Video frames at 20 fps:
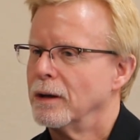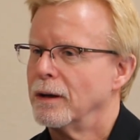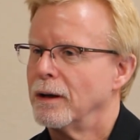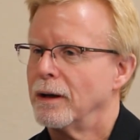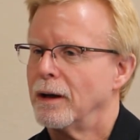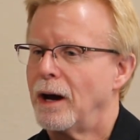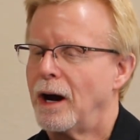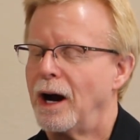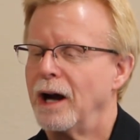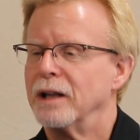
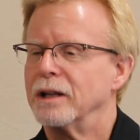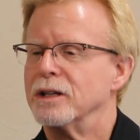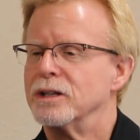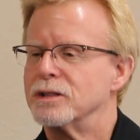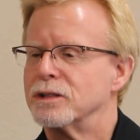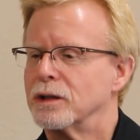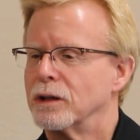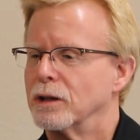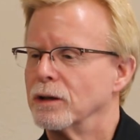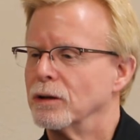highly
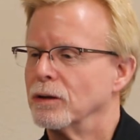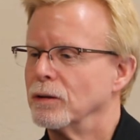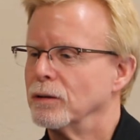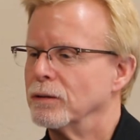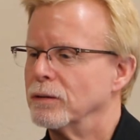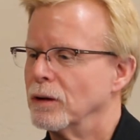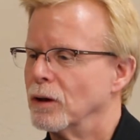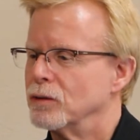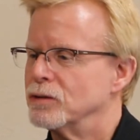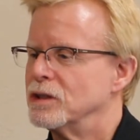
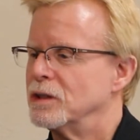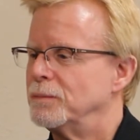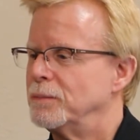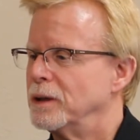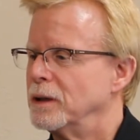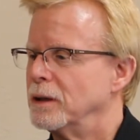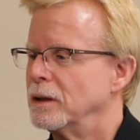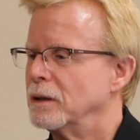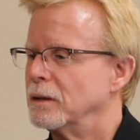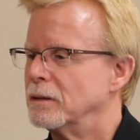skilled
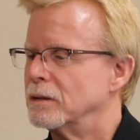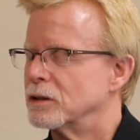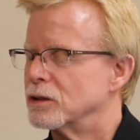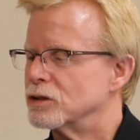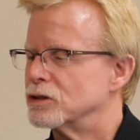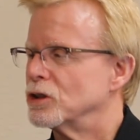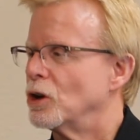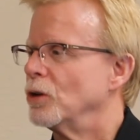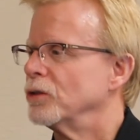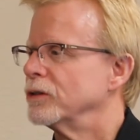OGP
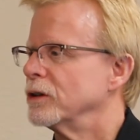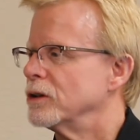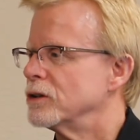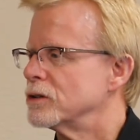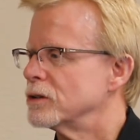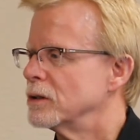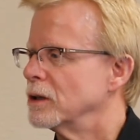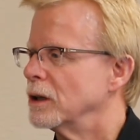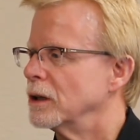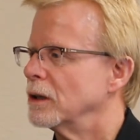consultants
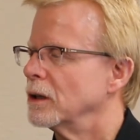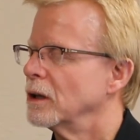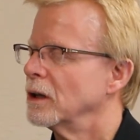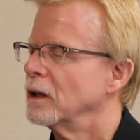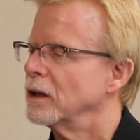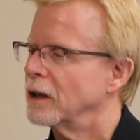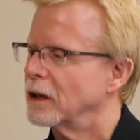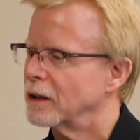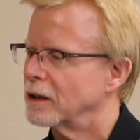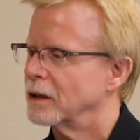that
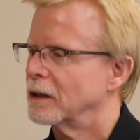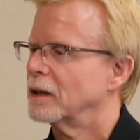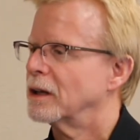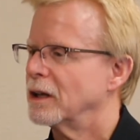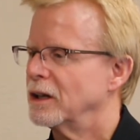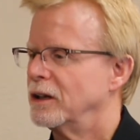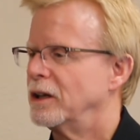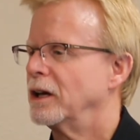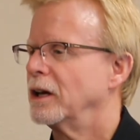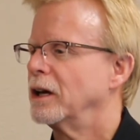
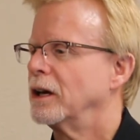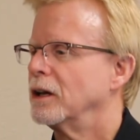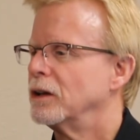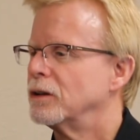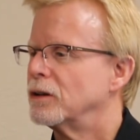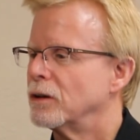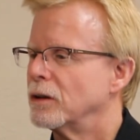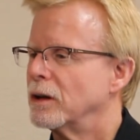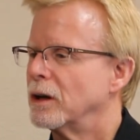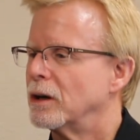can dig
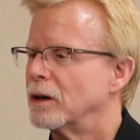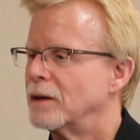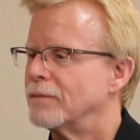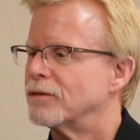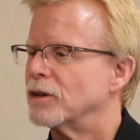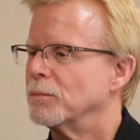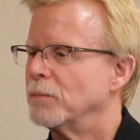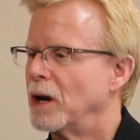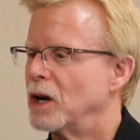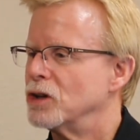into their
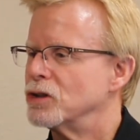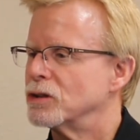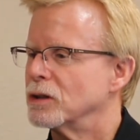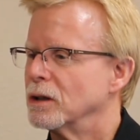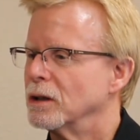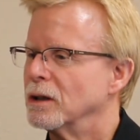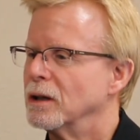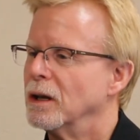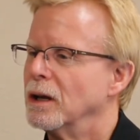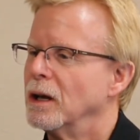
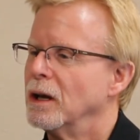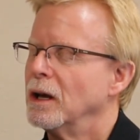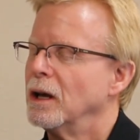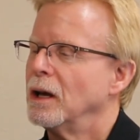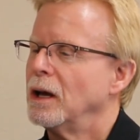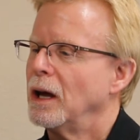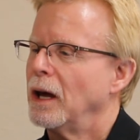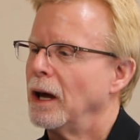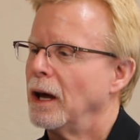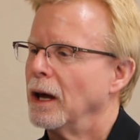information
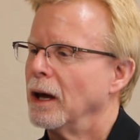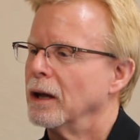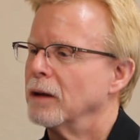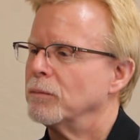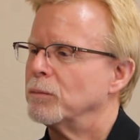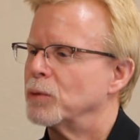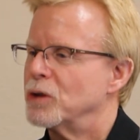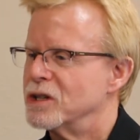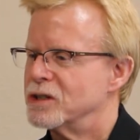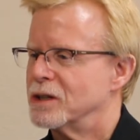
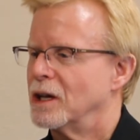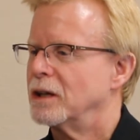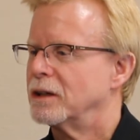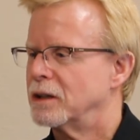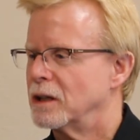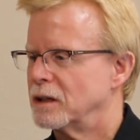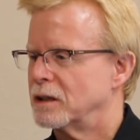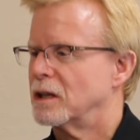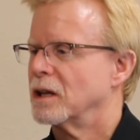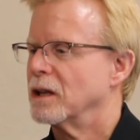and present
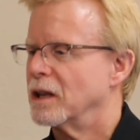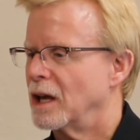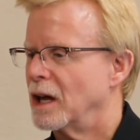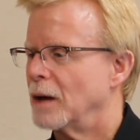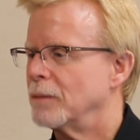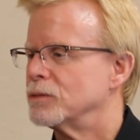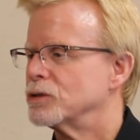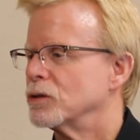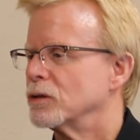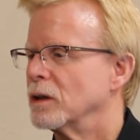it to
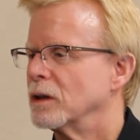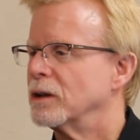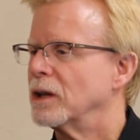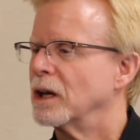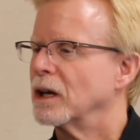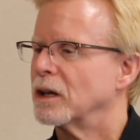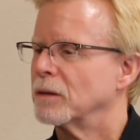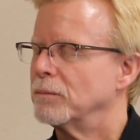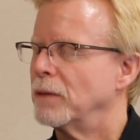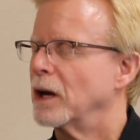them so that
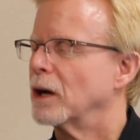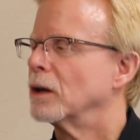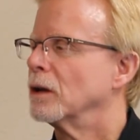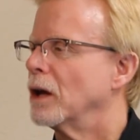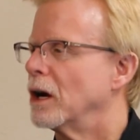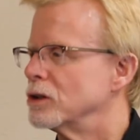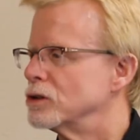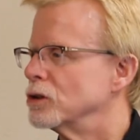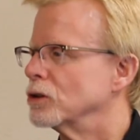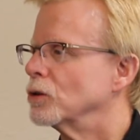they can make
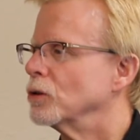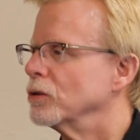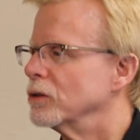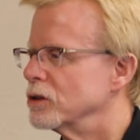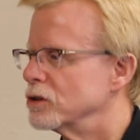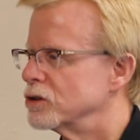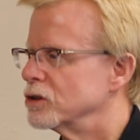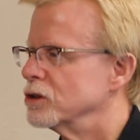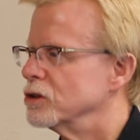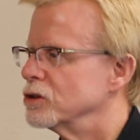logical
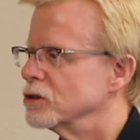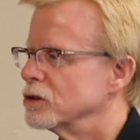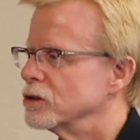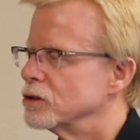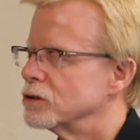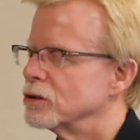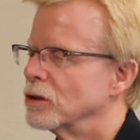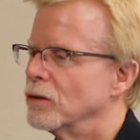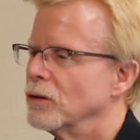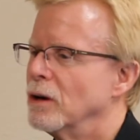
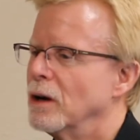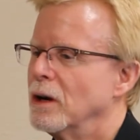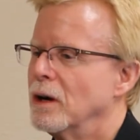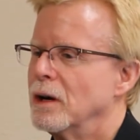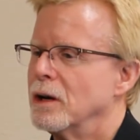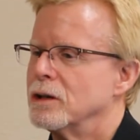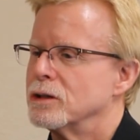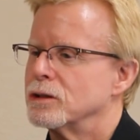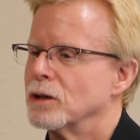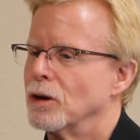decisions.
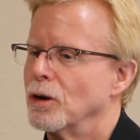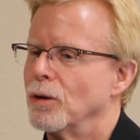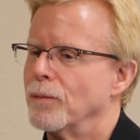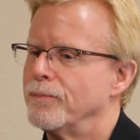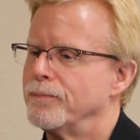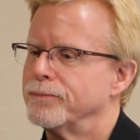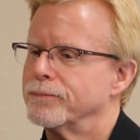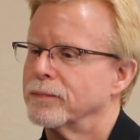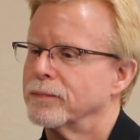So